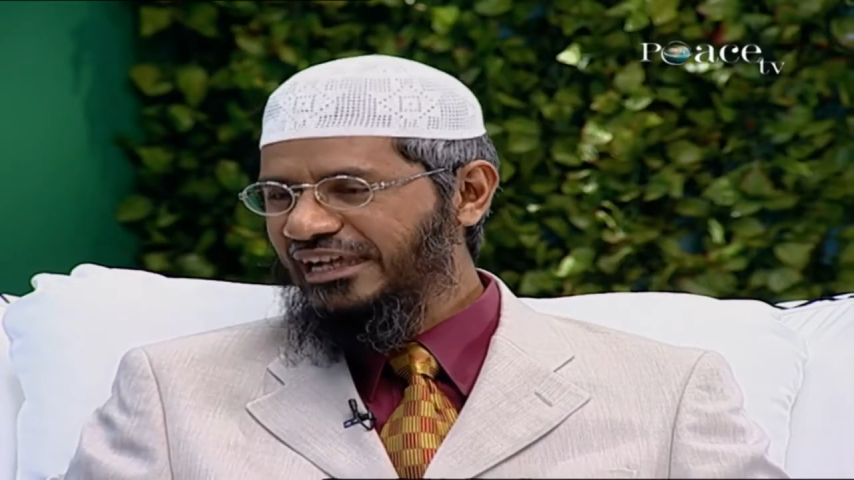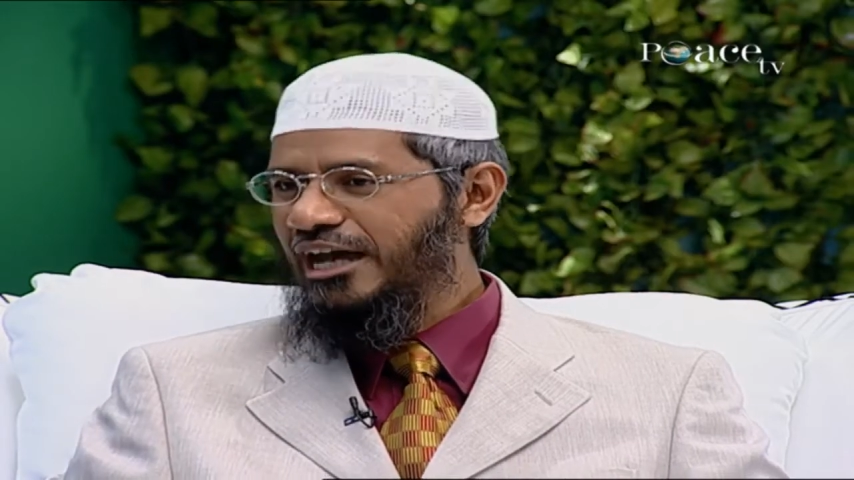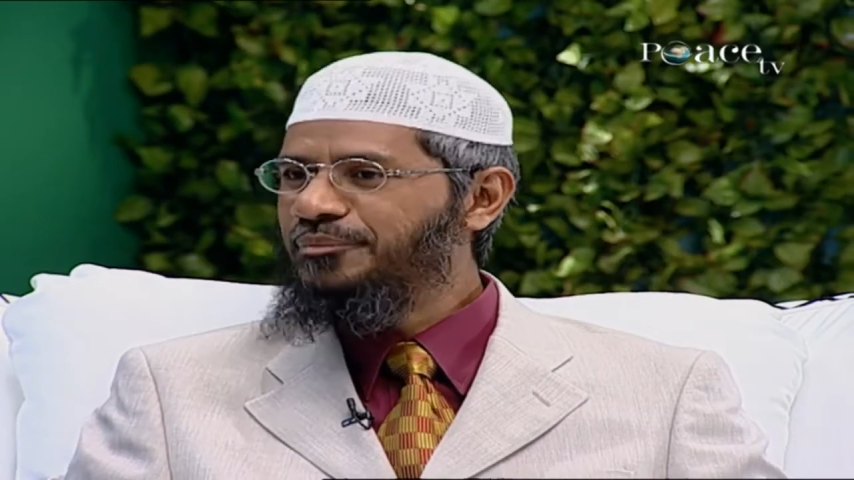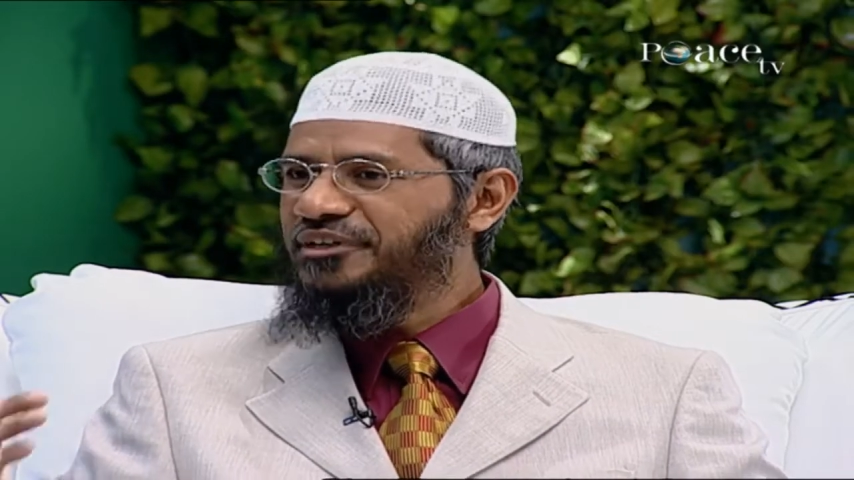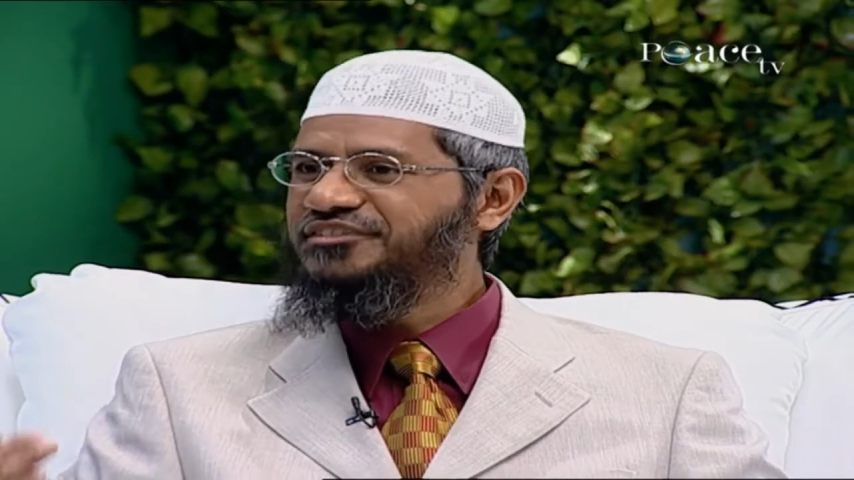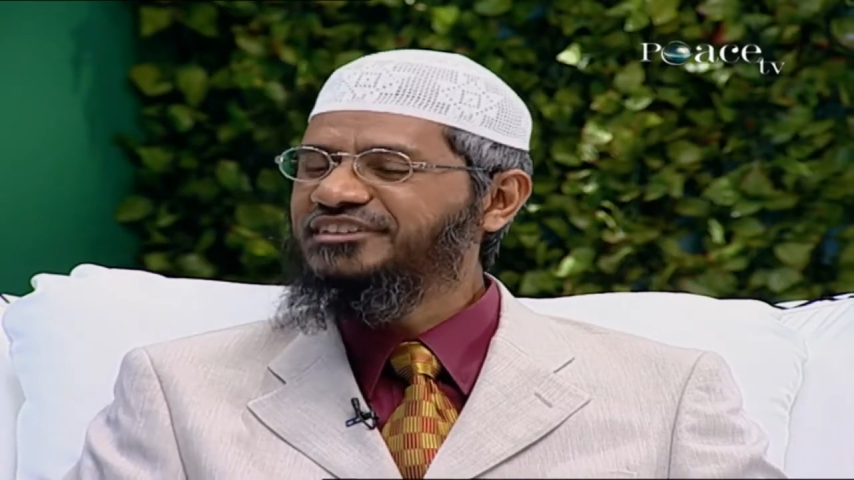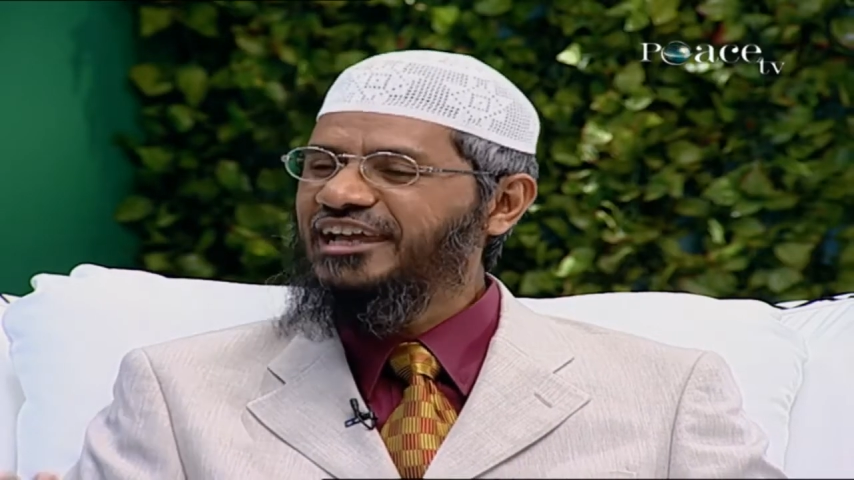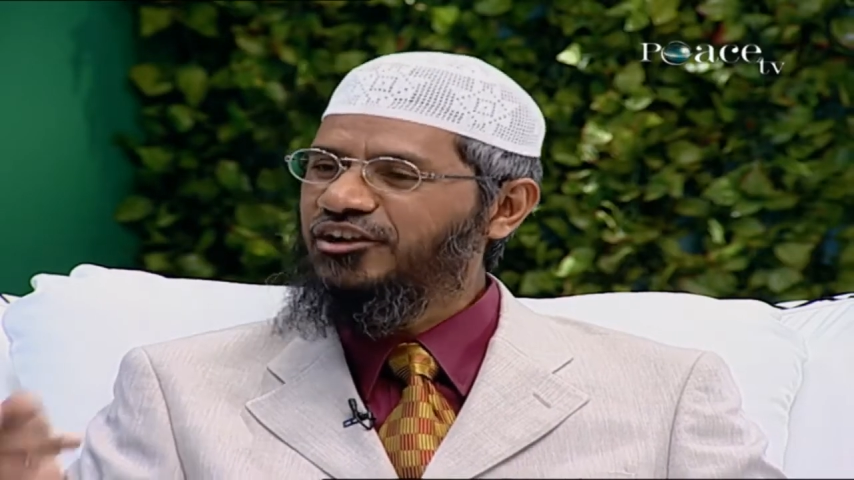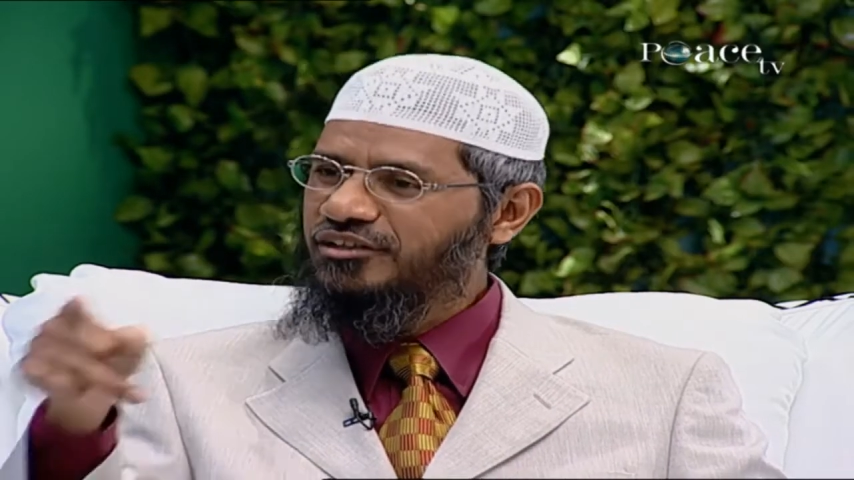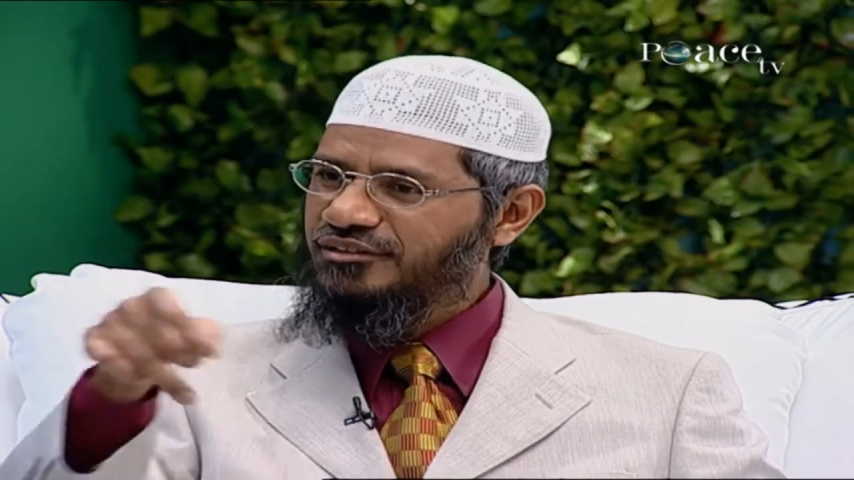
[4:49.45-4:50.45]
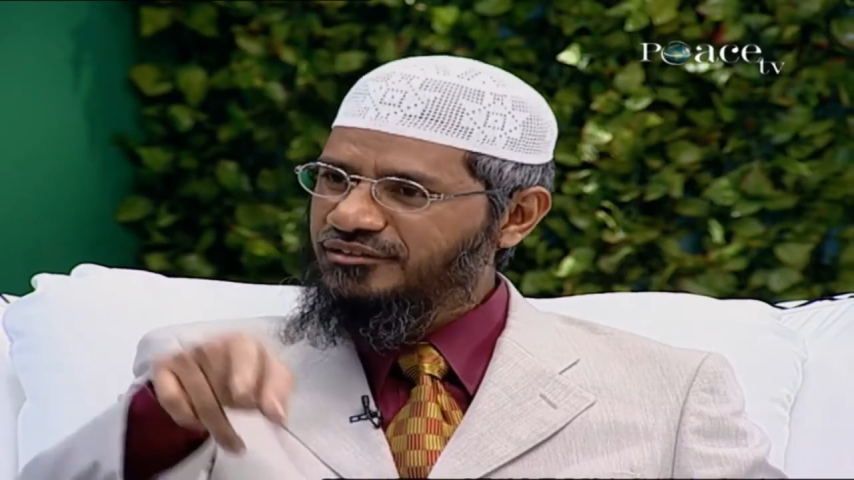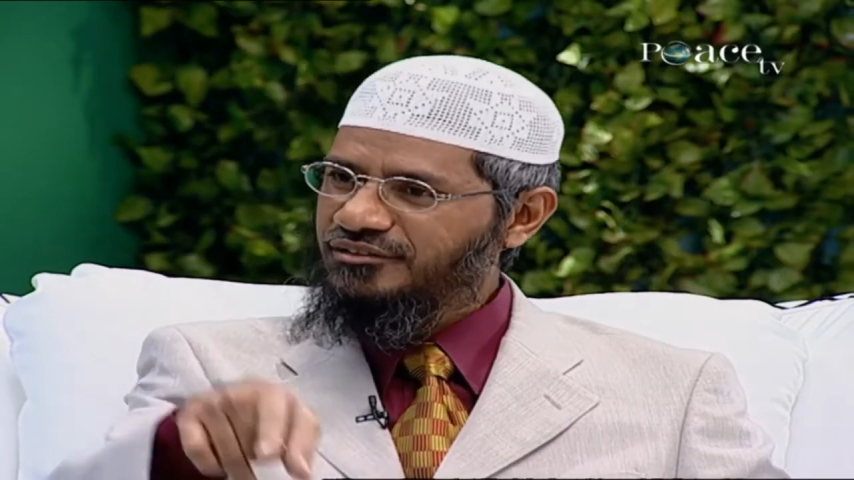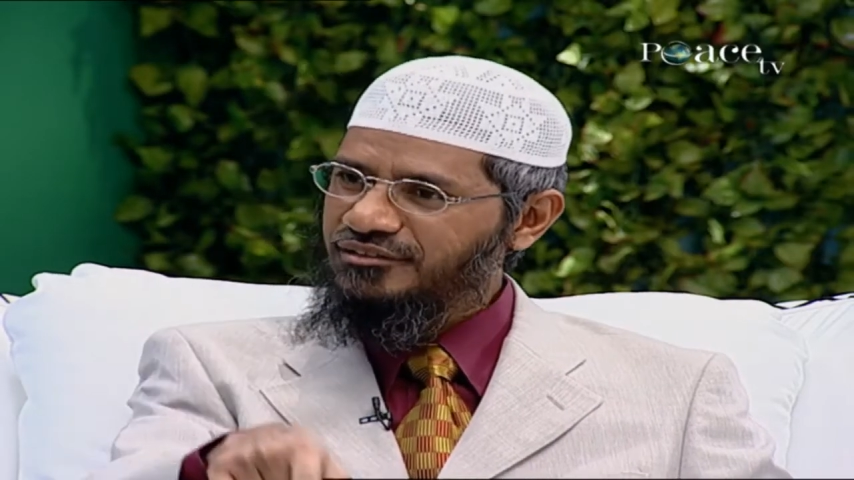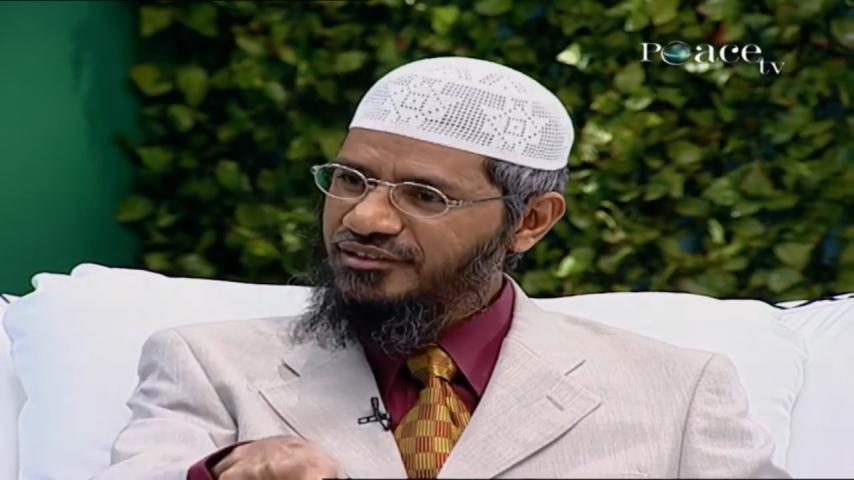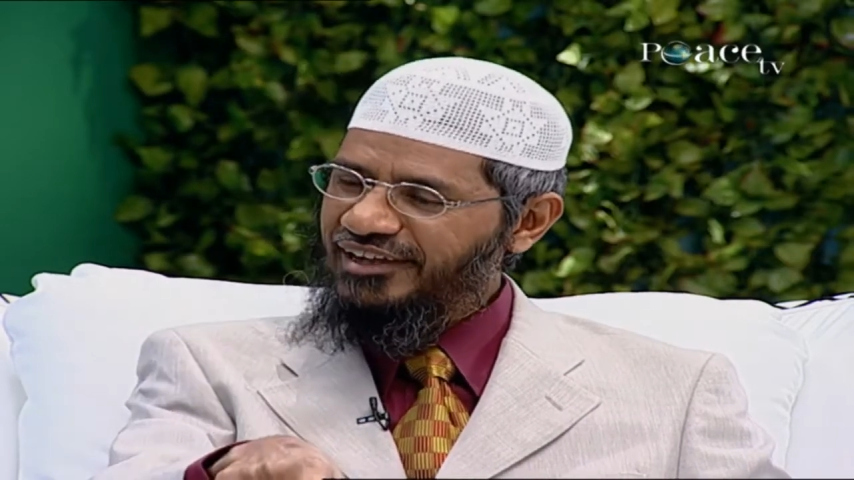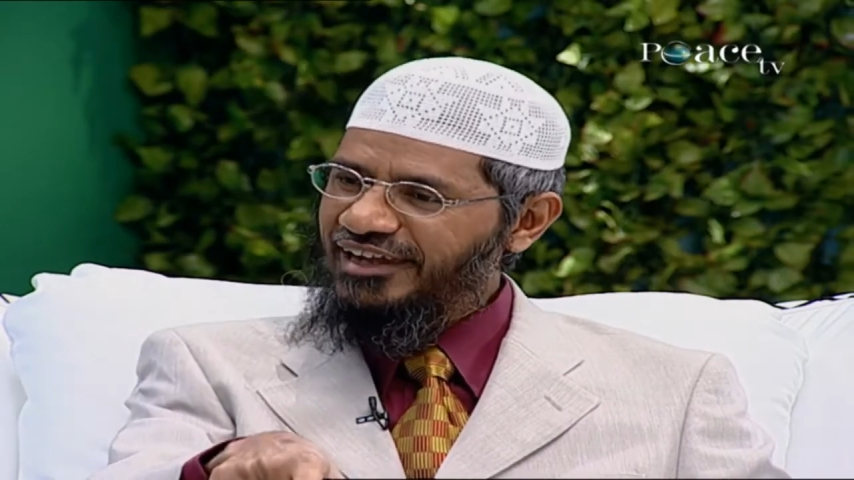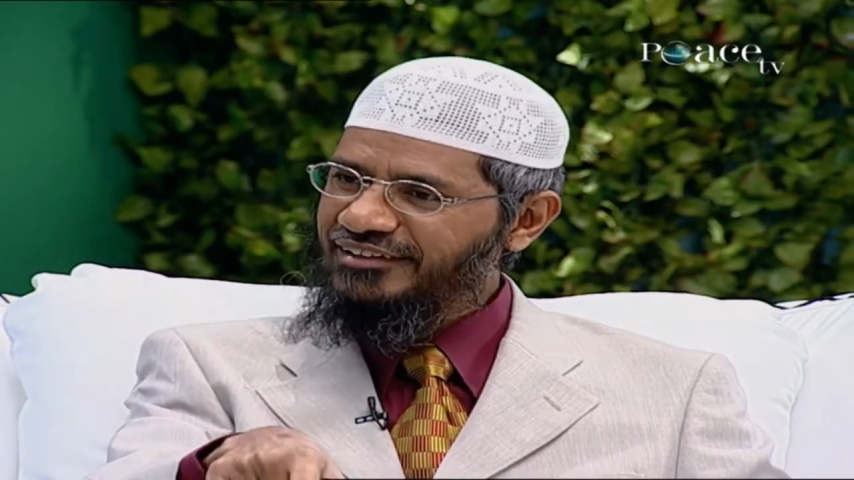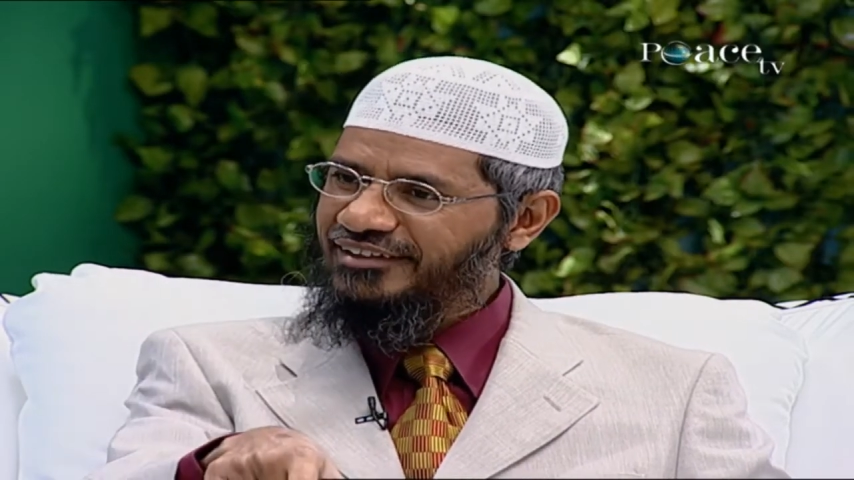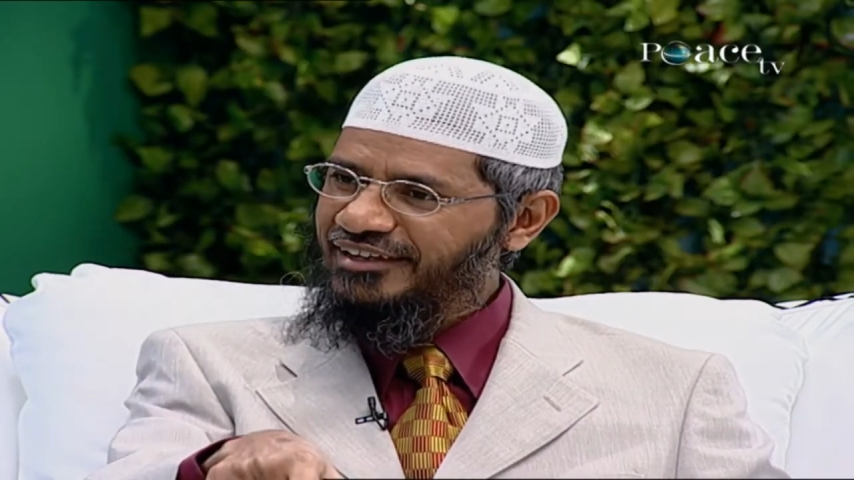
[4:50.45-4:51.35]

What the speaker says: A person cannot enter